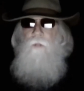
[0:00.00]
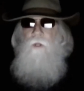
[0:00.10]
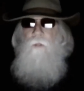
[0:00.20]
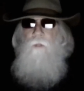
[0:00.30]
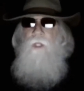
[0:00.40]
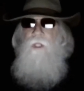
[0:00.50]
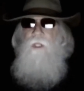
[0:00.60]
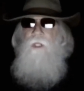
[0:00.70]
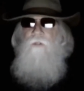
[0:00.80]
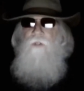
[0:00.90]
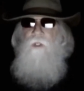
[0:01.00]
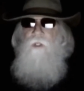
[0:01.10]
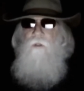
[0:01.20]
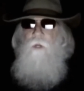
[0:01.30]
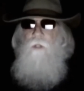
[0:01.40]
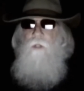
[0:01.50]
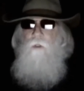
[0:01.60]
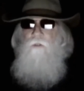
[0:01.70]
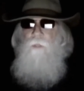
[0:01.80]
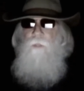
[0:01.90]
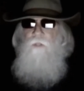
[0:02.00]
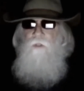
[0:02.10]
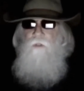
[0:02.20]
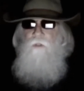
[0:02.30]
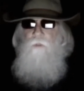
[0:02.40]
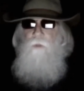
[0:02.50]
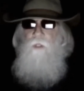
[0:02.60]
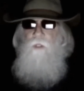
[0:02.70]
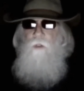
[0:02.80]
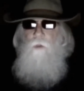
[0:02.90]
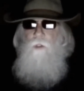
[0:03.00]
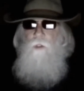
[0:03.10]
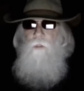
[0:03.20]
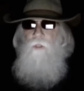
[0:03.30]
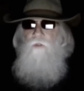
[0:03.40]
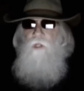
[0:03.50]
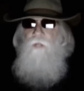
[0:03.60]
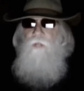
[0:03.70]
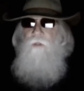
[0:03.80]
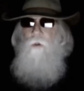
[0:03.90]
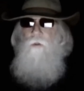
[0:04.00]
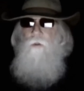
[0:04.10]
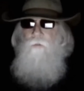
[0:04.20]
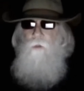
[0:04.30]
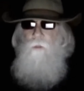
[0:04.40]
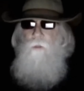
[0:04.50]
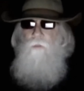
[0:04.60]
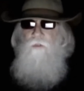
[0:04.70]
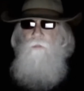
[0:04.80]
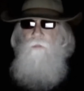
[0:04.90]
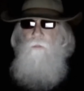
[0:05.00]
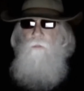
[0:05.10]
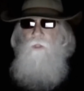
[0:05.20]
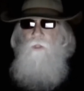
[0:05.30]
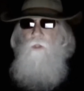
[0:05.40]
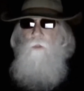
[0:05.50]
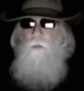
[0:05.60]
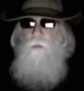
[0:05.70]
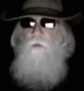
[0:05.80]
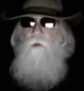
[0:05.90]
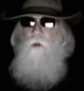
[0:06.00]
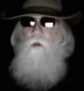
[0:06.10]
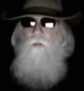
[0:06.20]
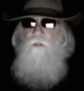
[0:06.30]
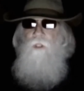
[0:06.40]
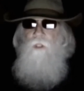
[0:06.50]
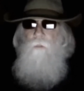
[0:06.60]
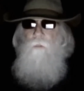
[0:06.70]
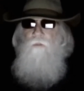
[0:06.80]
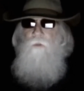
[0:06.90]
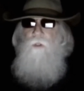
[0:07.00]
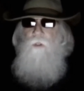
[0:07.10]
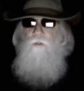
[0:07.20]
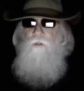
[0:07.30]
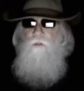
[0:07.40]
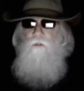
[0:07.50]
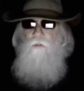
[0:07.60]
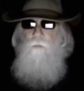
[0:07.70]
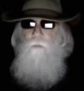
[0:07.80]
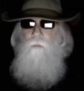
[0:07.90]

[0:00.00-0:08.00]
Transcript: There are many extant crinoid species, but they don't look much like the older forms. They don't build long stems, for instance.